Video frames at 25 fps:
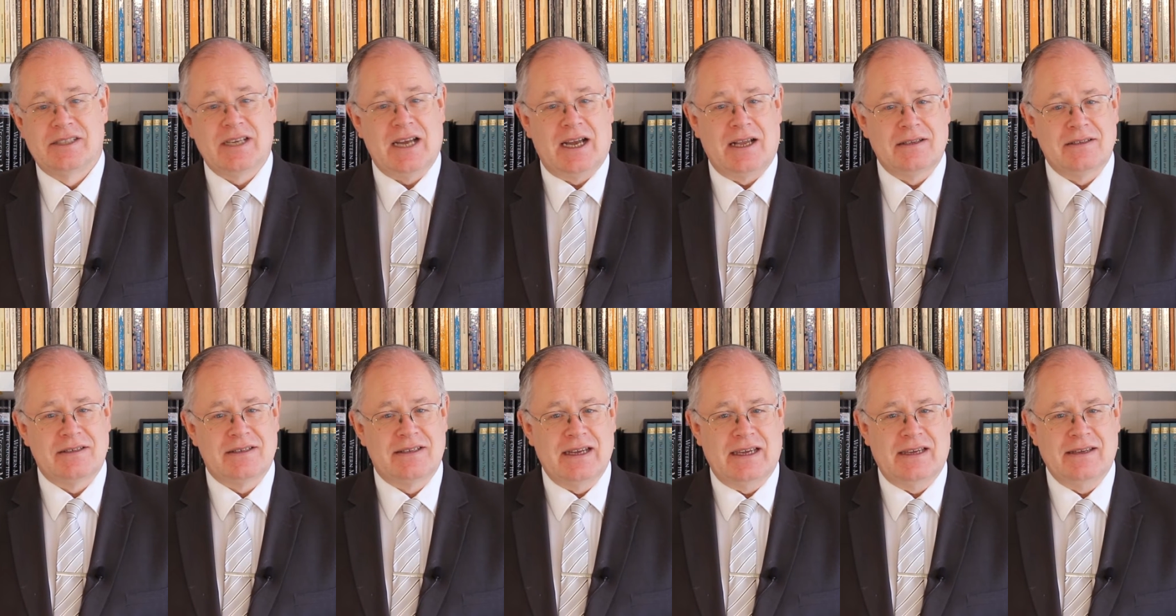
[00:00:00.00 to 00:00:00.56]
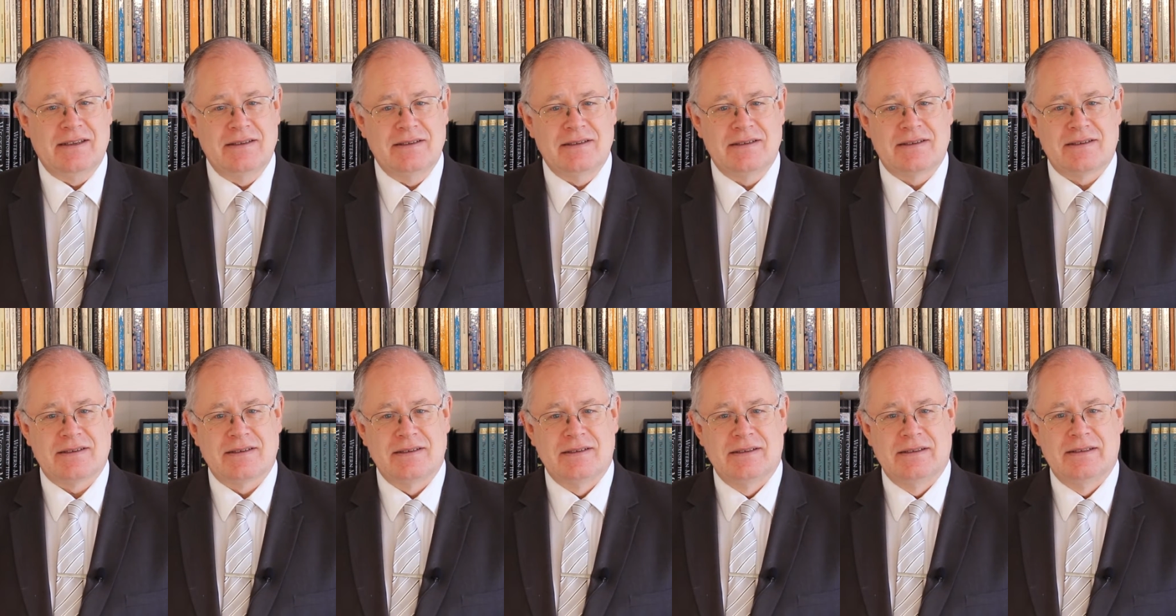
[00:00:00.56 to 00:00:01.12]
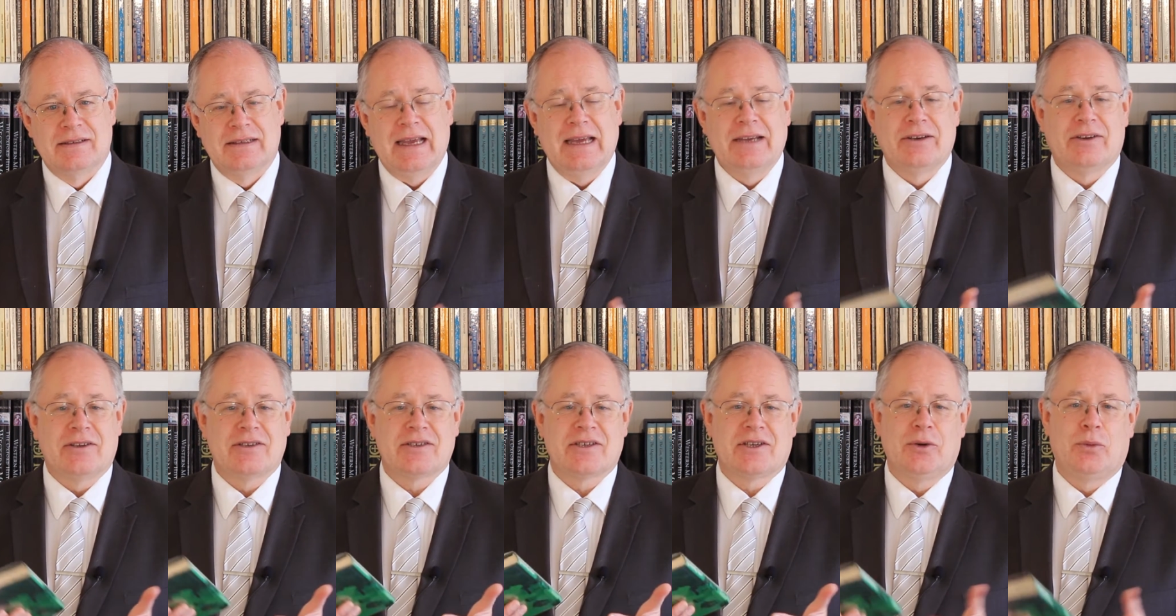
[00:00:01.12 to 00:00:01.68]
Charles Dickens,
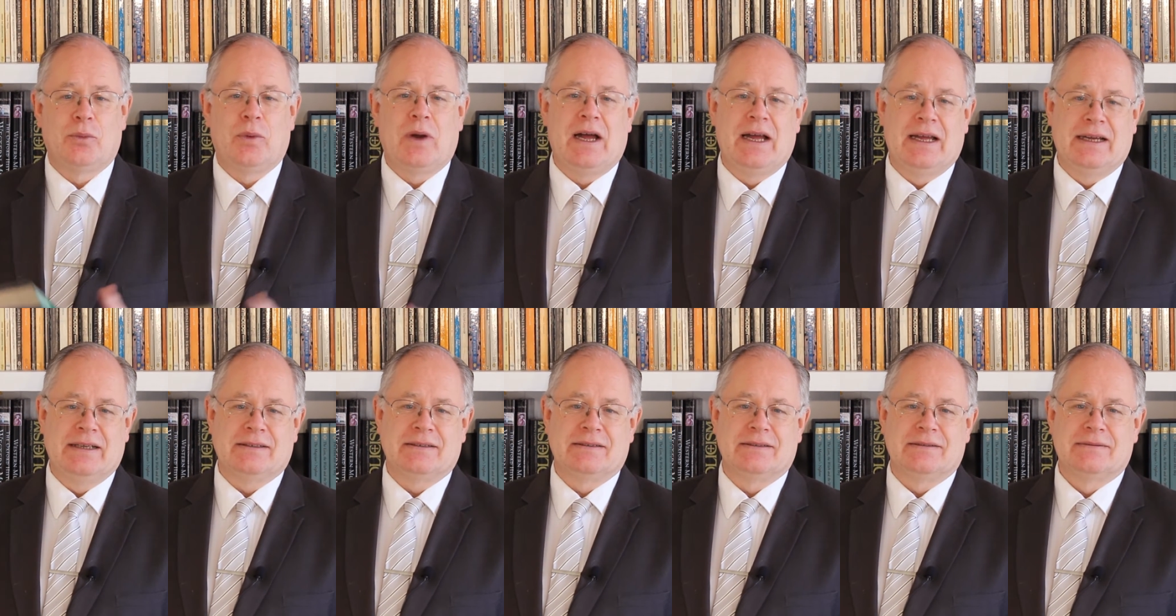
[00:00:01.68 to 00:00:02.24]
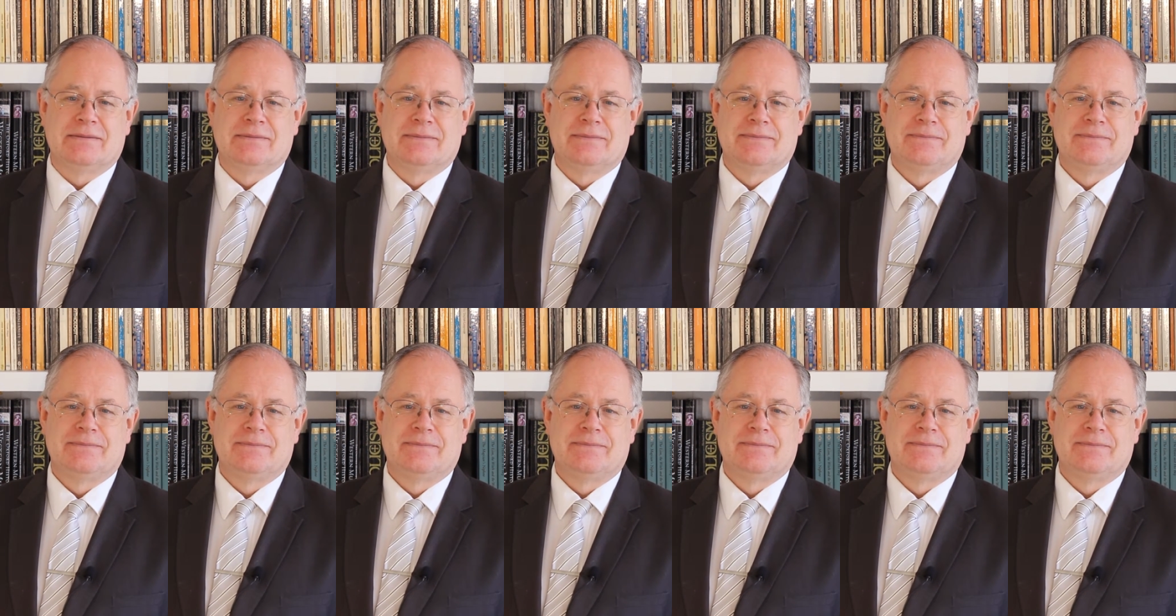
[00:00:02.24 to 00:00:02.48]
and Oscar Wilde.